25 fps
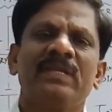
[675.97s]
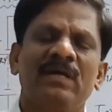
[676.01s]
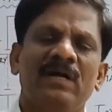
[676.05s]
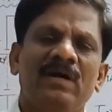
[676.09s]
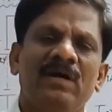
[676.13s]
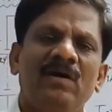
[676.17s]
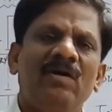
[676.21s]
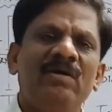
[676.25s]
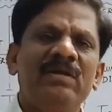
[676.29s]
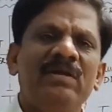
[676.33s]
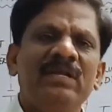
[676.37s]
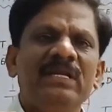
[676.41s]

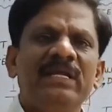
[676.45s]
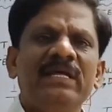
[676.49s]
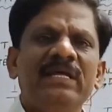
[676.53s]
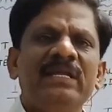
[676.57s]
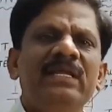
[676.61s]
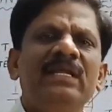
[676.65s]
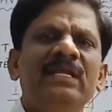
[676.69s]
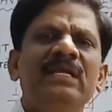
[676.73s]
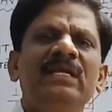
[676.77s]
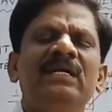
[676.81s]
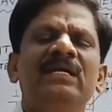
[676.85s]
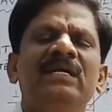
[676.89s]

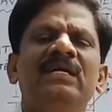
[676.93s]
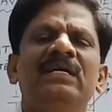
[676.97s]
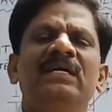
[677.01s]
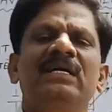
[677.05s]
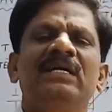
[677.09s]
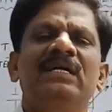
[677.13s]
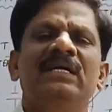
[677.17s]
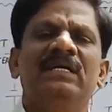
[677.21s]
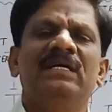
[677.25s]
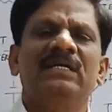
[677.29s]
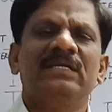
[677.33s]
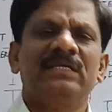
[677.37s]
ordinary
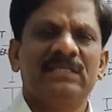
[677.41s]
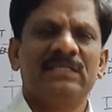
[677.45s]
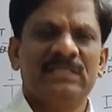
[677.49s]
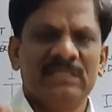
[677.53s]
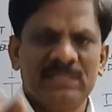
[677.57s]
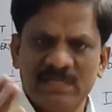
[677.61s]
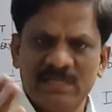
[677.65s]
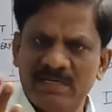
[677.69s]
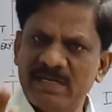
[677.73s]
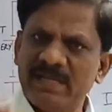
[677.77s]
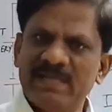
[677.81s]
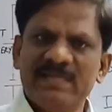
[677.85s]

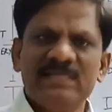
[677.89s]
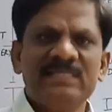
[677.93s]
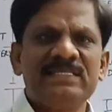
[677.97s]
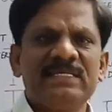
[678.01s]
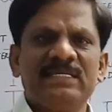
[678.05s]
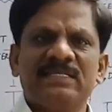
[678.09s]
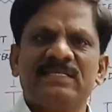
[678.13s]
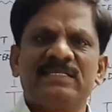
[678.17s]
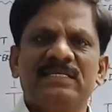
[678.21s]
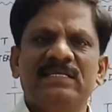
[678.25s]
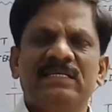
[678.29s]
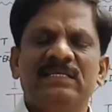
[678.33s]

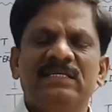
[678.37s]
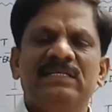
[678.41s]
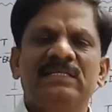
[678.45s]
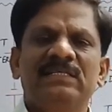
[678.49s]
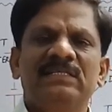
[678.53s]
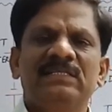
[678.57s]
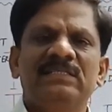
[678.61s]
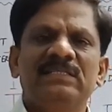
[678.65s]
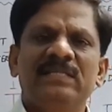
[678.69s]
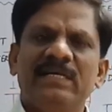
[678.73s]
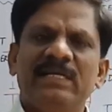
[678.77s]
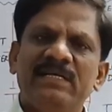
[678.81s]
lenses.
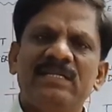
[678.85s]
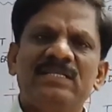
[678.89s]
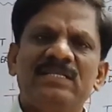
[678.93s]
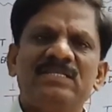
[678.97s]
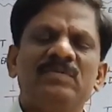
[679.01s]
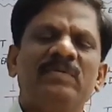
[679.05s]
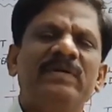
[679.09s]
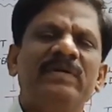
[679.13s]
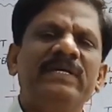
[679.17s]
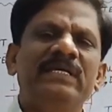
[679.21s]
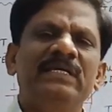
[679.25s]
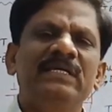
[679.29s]
That is
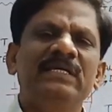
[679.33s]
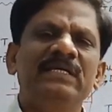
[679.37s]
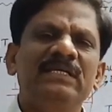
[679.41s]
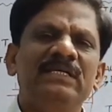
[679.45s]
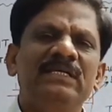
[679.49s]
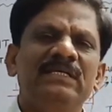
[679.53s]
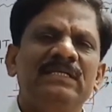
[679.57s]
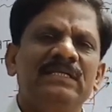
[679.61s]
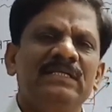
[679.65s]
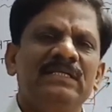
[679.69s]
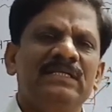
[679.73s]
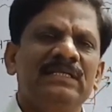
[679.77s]
why
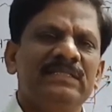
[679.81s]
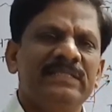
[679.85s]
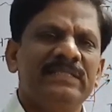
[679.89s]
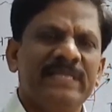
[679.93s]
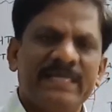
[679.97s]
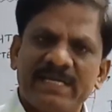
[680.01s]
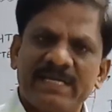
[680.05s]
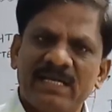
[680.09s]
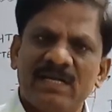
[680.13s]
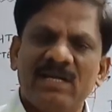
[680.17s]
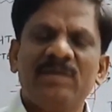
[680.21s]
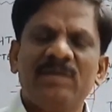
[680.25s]
they
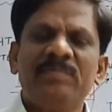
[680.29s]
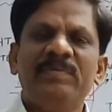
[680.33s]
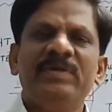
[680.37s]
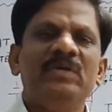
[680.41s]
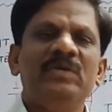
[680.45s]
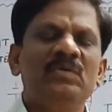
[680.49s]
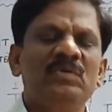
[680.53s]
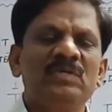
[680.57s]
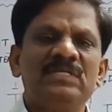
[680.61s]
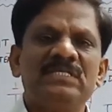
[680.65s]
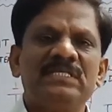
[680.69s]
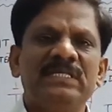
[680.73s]
cannot be
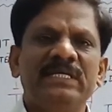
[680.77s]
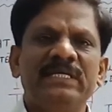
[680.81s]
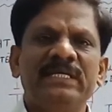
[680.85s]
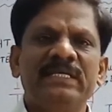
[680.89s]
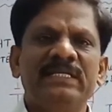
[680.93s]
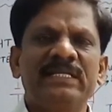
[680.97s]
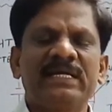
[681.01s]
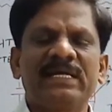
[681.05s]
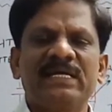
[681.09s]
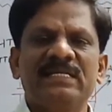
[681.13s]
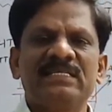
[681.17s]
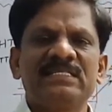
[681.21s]
used in
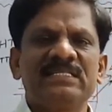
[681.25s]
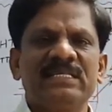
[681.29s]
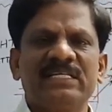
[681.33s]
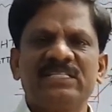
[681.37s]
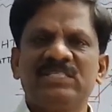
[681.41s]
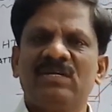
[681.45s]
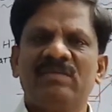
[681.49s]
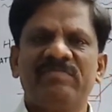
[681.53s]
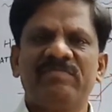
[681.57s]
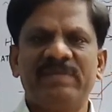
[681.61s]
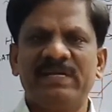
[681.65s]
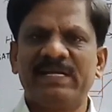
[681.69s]
the
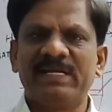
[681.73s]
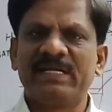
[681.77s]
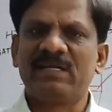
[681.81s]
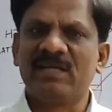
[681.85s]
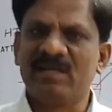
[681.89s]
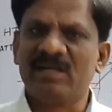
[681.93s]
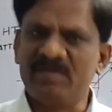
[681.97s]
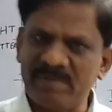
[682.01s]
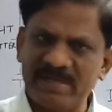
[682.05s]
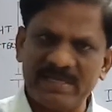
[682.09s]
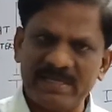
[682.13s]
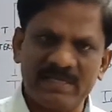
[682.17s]
construction of
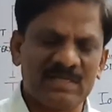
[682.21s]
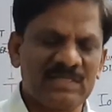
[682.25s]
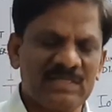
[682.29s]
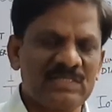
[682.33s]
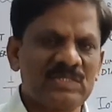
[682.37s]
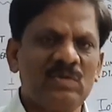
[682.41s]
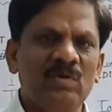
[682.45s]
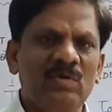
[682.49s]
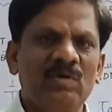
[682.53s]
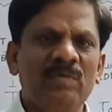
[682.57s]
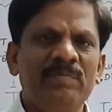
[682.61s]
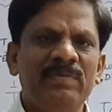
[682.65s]
electron
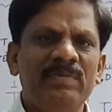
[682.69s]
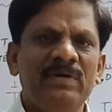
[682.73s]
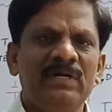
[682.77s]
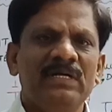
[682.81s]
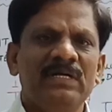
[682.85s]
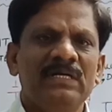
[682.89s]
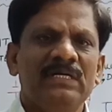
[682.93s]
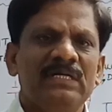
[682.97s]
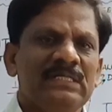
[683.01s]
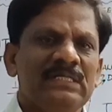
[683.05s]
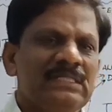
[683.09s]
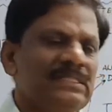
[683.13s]
microscope.
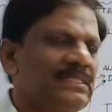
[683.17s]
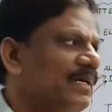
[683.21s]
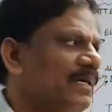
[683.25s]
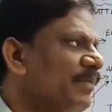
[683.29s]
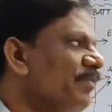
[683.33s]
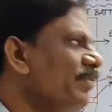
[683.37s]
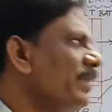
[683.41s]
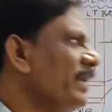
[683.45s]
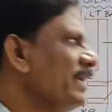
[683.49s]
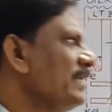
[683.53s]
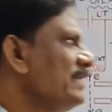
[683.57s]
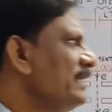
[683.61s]
The
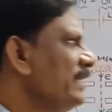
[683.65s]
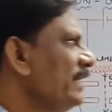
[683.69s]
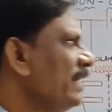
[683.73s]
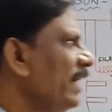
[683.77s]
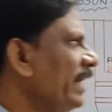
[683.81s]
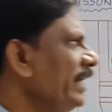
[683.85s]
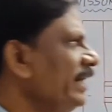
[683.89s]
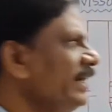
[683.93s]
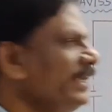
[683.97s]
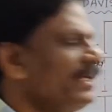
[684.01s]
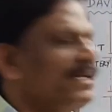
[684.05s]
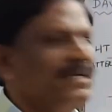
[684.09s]
basic
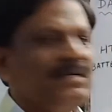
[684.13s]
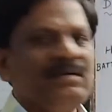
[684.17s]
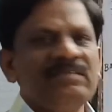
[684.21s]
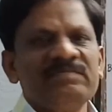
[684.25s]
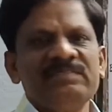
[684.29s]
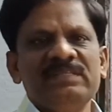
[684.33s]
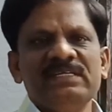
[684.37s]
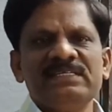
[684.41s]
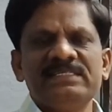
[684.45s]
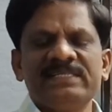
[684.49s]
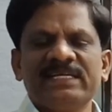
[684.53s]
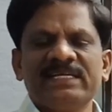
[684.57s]
idea of
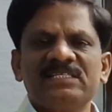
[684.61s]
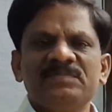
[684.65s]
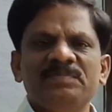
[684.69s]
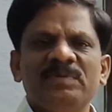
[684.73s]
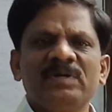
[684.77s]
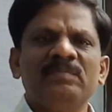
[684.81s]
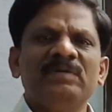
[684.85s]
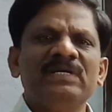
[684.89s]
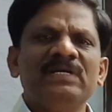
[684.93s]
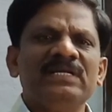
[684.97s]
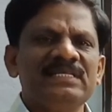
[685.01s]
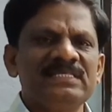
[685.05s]
this
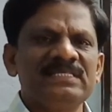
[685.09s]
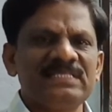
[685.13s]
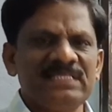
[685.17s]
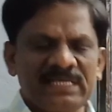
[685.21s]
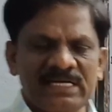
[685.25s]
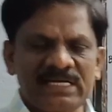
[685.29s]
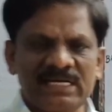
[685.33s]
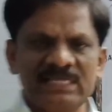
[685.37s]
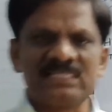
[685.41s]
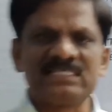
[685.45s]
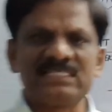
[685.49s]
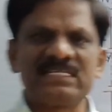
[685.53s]
experiment is the
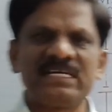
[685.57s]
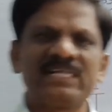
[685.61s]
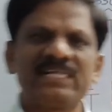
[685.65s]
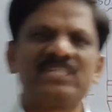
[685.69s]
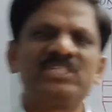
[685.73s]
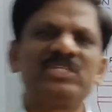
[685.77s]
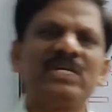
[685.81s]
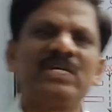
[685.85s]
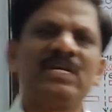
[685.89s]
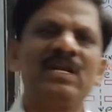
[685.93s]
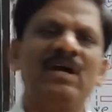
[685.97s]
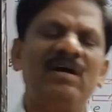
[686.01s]

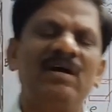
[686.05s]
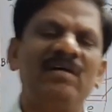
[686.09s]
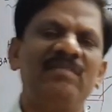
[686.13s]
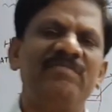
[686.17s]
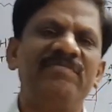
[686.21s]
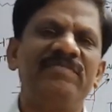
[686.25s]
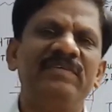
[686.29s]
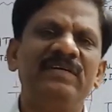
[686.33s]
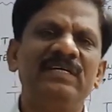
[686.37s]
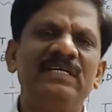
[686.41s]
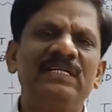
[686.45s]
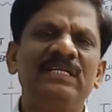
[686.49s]
construction
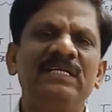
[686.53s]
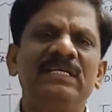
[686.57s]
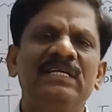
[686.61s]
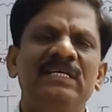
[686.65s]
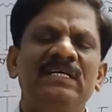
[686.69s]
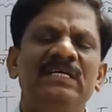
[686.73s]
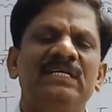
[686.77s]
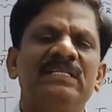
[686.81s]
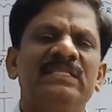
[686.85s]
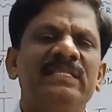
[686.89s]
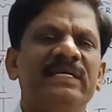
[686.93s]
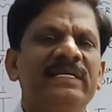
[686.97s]
of
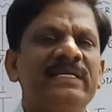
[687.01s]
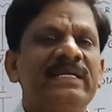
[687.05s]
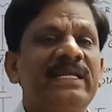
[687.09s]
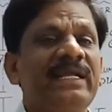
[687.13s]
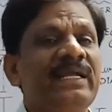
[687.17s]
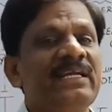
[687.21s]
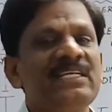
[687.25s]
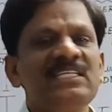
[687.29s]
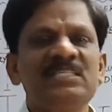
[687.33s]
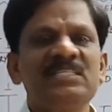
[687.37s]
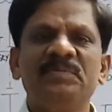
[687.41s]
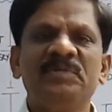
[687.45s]
the
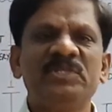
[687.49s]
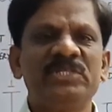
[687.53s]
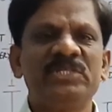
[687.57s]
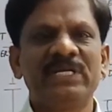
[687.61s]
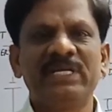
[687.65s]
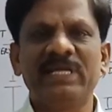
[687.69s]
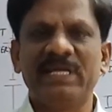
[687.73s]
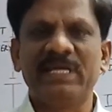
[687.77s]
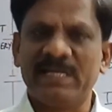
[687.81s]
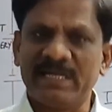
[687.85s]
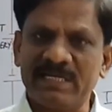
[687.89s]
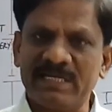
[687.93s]
transmission
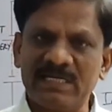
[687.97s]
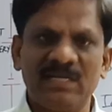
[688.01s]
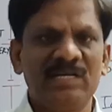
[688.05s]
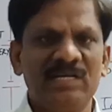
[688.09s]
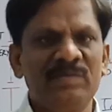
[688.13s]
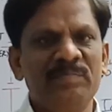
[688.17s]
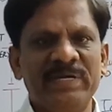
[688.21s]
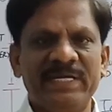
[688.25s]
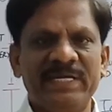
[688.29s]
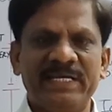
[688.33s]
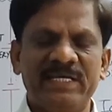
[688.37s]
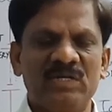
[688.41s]
electron
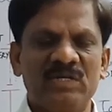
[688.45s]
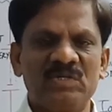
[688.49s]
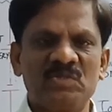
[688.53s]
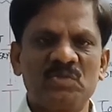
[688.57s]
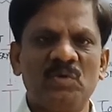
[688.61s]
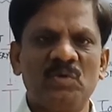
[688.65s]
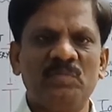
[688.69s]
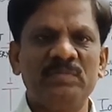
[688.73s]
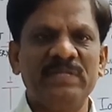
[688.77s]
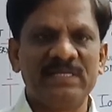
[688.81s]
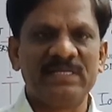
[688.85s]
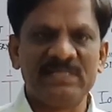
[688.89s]

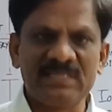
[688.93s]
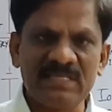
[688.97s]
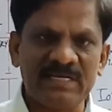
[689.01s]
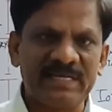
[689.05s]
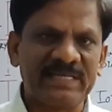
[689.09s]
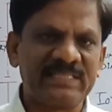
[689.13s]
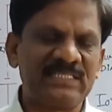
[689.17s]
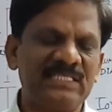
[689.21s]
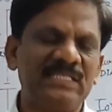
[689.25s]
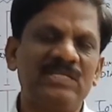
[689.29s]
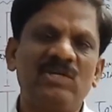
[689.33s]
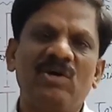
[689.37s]
microscope. That is the
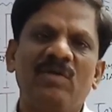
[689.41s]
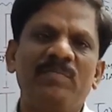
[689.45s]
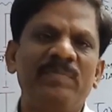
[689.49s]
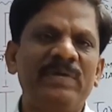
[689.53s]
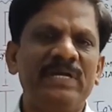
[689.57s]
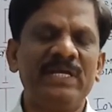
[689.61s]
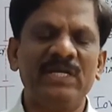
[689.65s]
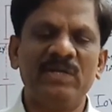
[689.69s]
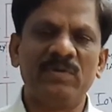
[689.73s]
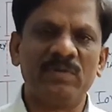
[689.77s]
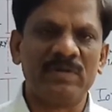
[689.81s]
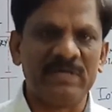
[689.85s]
next topic
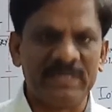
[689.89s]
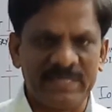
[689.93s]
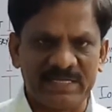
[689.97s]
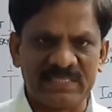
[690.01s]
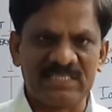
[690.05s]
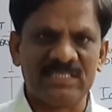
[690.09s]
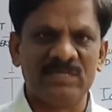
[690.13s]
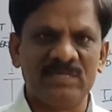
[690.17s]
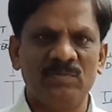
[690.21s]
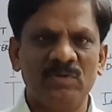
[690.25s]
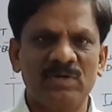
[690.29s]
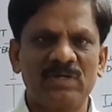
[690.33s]
in your
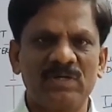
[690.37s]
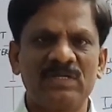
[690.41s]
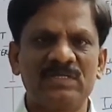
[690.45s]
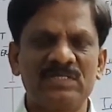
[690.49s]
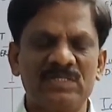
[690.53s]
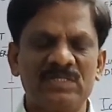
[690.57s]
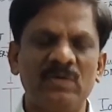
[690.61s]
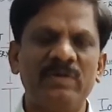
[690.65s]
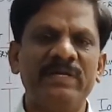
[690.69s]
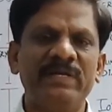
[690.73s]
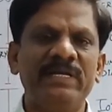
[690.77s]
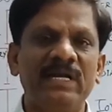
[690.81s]
textbook.
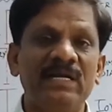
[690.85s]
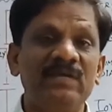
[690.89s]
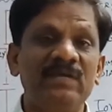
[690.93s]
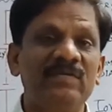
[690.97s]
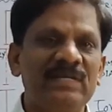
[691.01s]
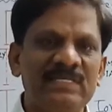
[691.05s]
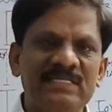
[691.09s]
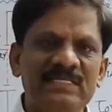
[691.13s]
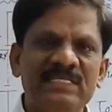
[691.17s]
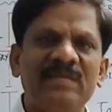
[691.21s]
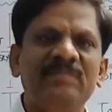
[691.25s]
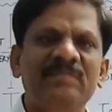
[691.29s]
So in
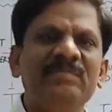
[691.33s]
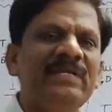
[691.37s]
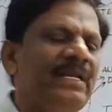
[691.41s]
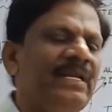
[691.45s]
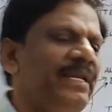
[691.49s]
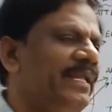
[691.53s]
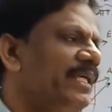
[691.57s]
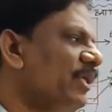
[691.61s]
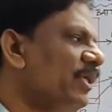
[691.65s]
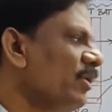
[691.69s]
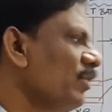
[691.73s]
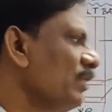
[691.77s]
advance I am
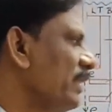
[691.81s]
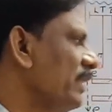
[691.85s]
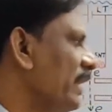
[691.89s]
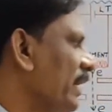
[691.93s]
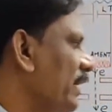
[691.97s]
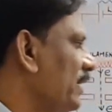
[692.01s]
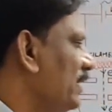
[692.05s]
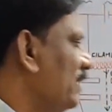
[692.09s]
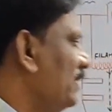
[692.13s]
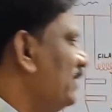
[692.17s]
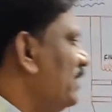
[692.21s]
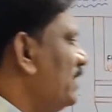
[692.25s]
telling you
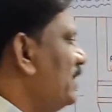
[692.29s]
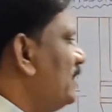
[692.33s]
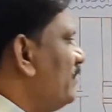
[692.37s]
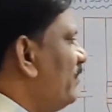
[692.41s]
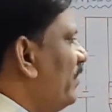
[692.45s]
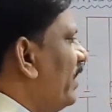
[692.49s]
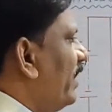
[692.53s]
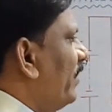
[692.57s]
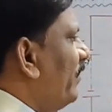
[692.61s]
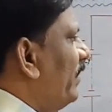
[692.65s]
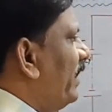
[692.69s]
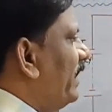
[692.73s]
that this
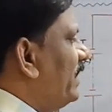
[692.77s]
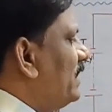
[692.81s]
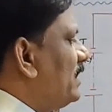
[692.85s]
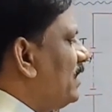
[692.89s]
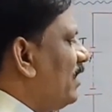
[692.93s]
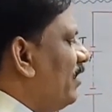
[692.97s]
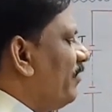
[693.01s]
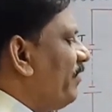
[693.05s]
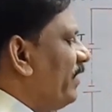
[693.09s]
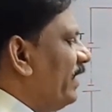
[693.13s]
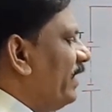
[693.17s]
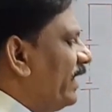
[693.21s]
wave nature
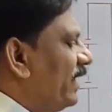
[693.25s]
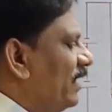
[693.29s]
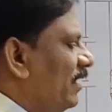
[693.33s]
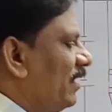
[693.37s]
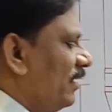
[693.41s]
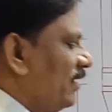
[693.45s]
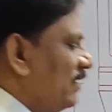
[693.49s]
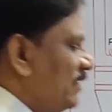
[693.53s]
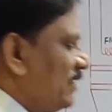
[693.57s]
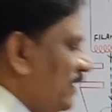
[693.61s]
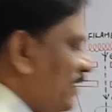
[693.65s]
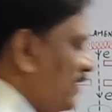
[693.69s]
of
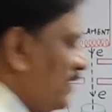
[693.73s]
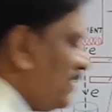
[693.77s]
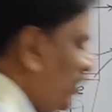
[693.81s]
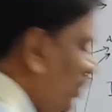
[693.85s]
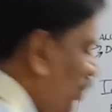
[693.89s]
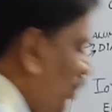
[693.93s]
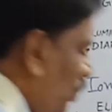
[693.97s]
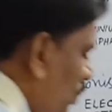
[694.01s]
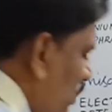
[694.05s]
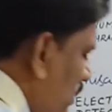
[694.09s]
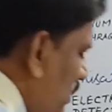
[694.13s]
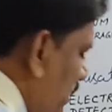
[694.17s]
electrons is
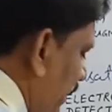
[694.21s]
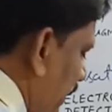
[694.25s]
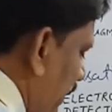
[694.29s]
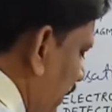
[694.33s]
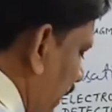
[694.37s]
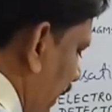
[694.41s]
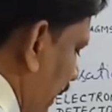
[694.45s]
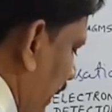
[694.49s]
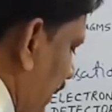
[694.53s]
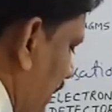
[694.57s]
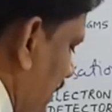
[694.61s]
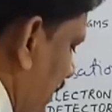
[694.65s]
used in the
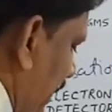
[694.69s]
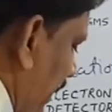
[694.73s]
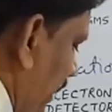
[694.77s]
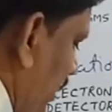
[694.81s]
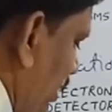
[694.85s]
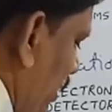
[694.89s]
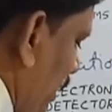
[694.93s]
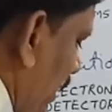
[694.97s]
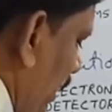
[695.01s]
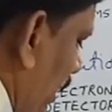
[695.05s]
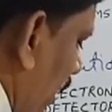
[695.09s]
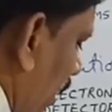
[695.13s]

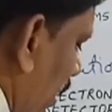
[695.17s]
construction